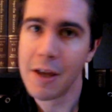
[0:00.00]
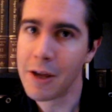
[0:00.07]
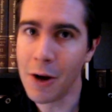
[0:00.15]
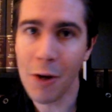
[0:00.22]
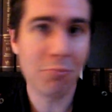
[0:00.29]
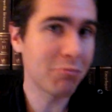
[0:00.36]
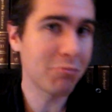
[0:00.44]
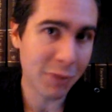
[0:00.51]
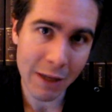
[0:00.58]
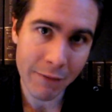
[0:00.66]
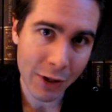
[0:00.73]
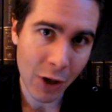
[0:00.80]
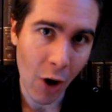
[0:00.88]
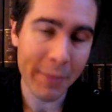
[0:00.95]
You know, leave
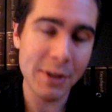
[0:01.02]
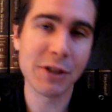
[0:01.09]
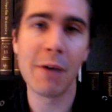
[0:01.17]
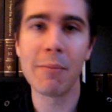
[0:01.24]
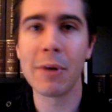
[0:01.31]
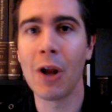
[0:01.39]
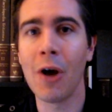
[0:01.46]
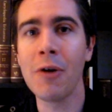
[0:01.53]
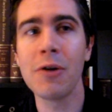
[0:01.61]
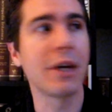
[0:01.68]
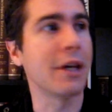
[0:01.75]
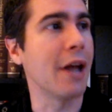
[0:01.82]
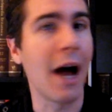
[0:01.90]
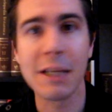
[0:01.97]
your comments down below.
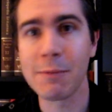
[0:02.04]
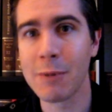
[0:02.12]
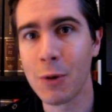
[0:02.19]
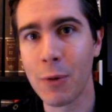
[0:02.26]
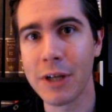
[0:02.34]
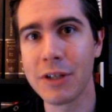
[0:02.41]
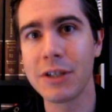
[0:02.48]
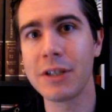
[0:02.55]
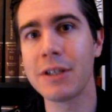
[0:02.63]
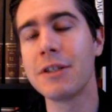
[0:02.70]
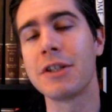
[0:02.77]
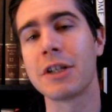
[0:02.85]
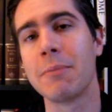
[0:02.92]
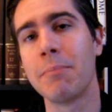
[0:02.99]
You can ask me
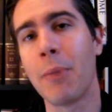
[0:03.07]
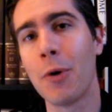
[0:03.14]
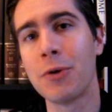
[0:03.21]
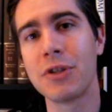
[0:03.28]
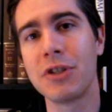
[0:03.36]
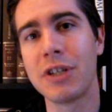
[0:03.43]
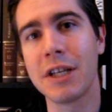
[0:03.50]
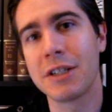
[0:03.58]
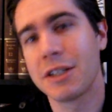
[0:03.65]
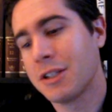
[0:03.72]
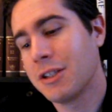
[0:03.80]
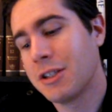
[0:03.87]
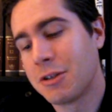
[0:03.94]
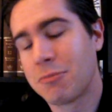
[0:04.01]
questions, you can post
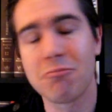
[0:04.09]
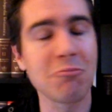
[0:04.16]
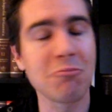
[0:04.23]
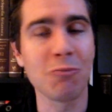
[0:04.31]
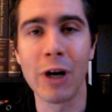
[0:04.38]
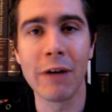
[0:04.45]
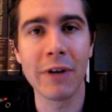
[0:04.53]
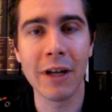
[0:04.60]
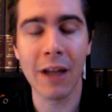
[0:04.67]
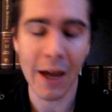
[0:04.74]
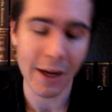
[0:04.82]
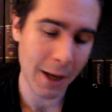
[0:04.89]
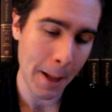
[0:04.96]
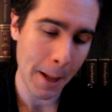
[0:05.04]
suggestions, whatever you
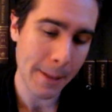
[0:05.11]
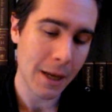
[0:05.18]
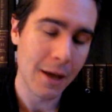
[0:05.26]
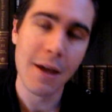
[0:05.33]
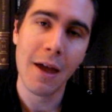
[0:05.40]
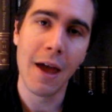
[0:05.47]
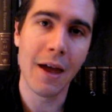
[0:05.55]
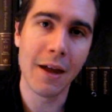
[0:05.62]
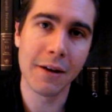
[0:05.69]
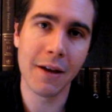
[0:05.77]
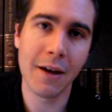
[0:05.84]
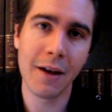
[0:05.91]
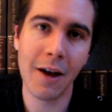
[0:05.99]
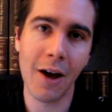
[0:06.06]
like. And
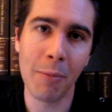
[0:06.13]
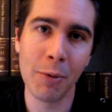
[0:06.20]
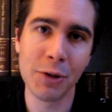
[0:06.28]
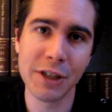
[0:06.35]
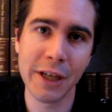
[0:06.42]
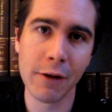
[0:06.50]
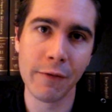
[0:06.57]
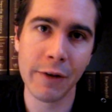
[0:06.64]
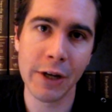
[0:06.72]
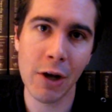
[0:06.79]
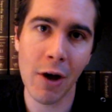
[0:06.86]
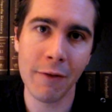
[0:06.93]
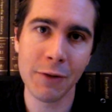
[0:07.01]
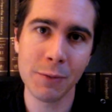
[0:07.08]
uh, I'll put together a
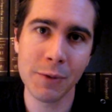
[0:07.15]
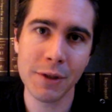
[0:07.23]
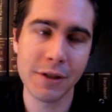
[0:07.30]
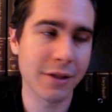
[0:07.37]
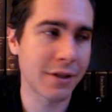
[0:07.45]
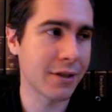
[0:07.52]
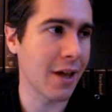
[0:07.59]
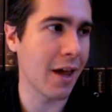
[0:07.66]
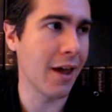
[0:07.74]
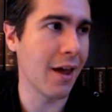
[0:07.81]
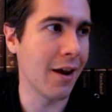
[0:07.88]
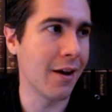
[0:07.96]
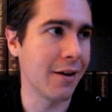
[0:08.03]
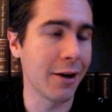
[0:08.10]
video afterwards,
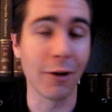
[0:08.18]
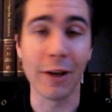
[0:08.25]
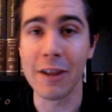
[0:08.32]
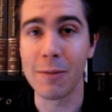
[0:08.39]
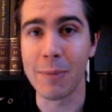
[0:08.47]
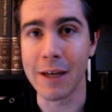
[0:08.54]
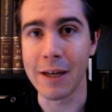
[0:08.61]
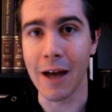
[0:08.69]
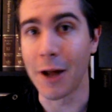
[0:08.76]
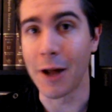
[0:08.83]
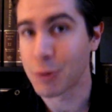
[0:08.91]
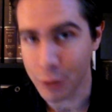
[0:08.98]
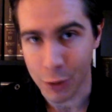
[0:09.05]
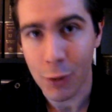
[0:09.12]
and it'll either be
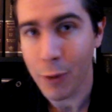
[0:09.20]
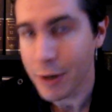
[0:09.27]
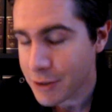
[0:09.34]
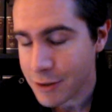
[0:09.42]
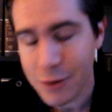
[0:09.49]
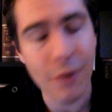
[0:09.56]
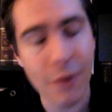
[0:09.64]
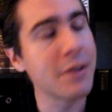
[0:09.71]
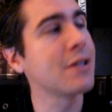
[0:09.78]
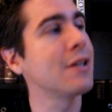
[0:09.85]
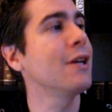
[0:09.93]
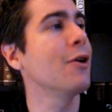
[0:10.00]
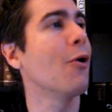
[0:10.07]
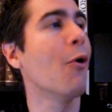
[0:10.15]
answering your questions,
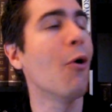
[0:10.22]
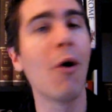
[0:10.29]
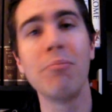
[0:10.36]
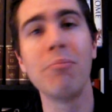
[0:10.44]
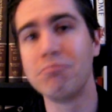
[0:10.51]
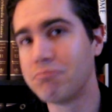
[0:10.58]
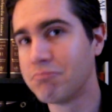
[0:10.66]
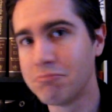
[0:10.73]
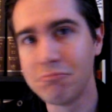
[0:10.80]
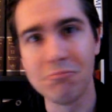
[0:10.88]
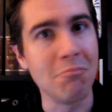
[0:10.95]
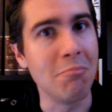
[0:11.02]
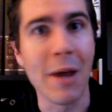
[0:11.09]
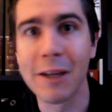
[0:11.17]
obviously, or
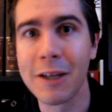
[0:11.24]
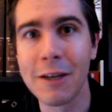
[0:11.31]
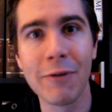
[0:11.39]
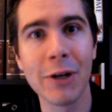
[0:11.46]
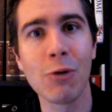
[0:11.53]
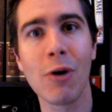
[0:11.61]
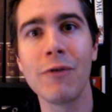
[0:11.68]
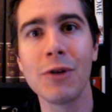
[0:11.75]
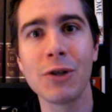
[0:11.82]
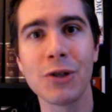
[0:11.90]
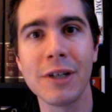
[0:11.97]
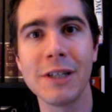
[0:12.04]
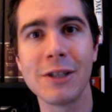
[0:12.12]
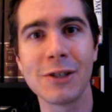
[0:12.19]
making a video of your
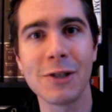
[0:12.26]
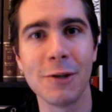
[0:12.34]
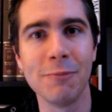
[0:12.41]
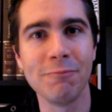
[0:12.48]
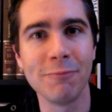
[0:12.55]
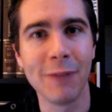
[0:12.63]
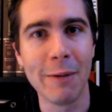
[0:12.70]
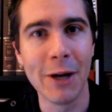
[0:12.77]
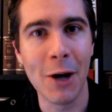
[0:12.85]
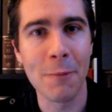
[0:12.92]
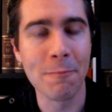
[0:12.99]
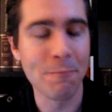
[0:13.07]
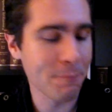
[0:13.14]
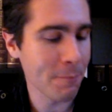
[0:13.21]
choice, so let me
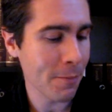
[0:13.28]
know.